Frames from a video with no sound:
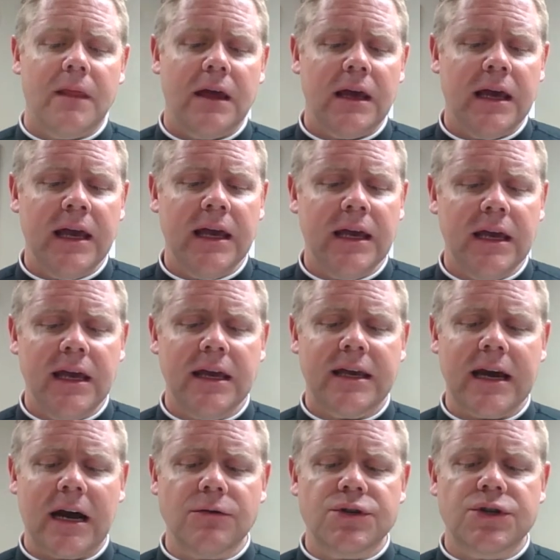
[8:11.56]
he
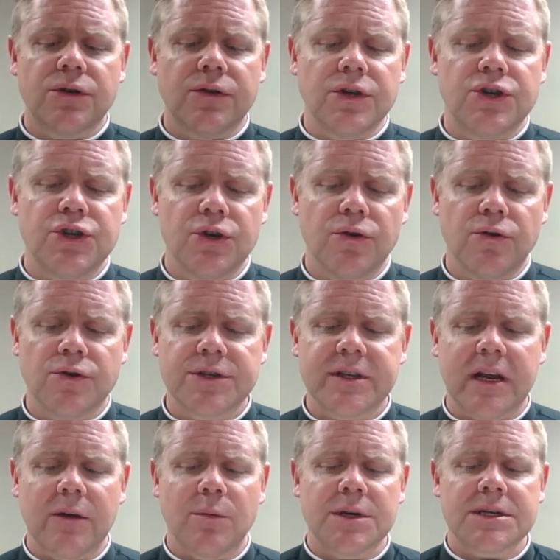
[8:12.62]
counseled the Jews
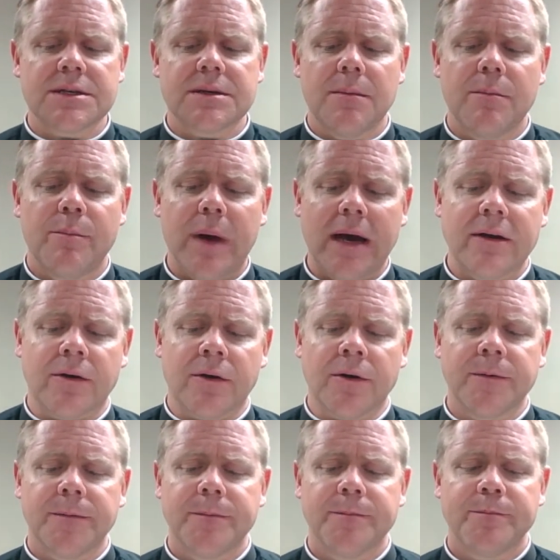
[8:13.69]
that it was
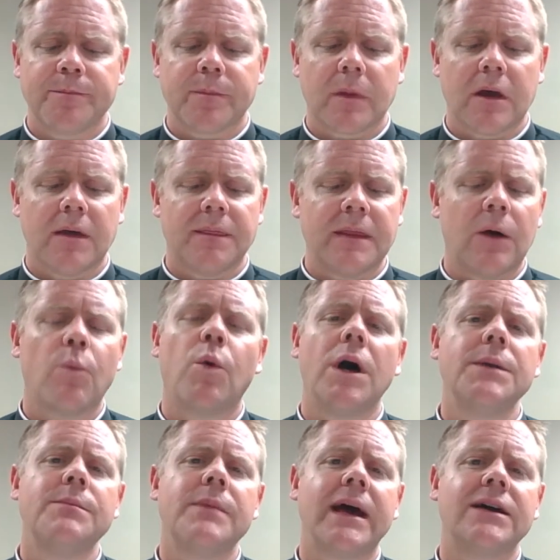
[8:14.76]
better that
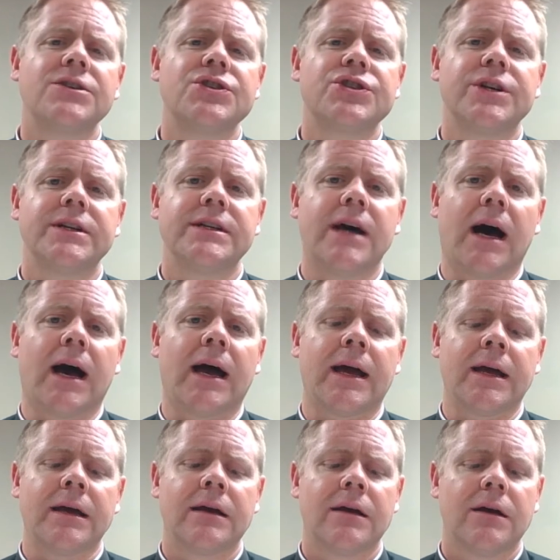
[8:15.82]
one man should
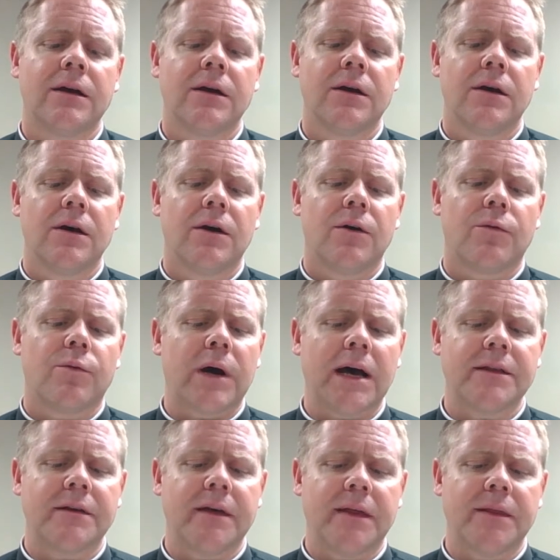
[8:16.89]
die
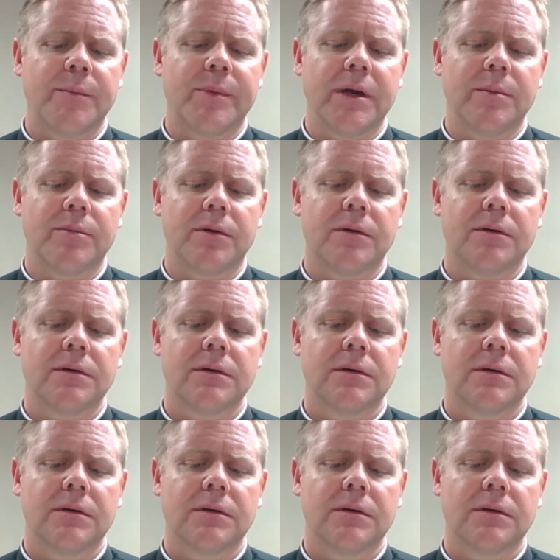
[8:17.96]
rather than the people.